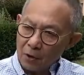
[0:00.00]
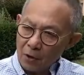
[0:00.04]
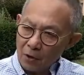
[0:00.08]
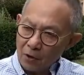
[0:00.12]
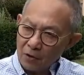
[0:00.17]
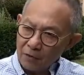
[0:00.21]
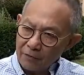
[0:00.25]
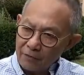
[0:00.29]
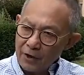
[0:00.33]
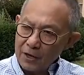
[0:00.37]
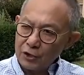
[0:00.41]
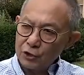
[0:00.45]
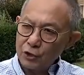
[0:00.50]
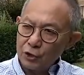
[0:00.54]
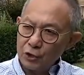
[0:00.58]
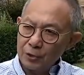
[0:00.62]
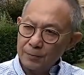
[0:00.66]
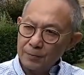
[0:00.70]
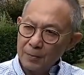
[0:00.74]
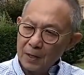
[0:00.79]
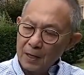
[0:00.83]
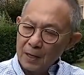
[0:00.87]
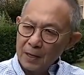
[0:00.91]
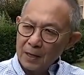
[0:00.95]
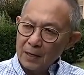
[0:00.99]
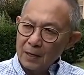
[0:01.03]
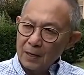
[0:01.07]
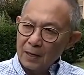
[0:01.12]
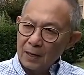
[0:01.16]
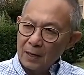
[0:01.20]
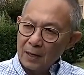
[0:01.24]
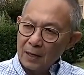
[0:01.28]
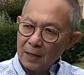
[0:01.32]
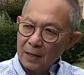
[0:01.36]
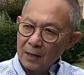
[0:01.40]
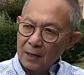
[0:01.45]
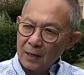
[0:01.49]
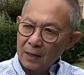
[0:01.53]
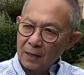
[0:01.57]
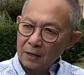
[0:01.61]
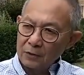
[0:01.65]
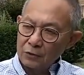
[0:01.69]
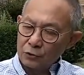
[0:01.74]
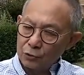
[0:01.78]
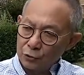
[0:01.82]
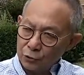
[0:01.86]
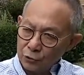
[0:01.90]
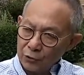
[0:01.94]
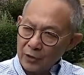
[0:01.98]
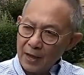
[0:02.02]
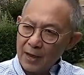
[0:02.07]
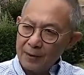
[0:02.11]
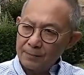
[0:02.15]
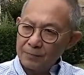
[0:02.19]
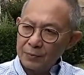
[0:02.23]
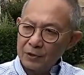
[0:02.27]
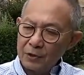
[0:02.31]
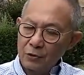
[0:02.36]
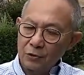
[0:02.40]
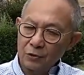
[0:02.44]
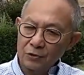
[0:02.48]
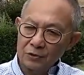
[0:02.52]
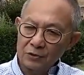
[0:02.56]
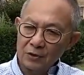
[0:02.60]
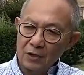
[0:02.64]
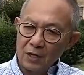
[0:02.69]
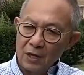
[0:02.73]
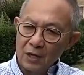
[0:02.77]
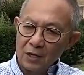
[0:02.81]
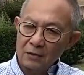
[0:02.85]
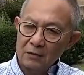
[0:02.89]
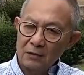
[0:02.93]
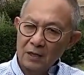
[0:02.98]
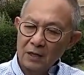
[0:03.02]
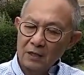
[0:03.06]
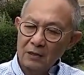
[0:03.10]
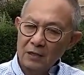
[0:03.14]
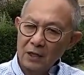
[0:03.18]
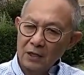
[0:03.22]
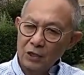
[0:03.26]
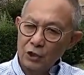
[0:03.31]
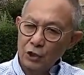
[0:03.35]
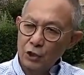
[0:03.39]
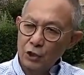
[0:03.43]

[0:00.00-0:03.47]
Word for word: a lot of friendship through that, because they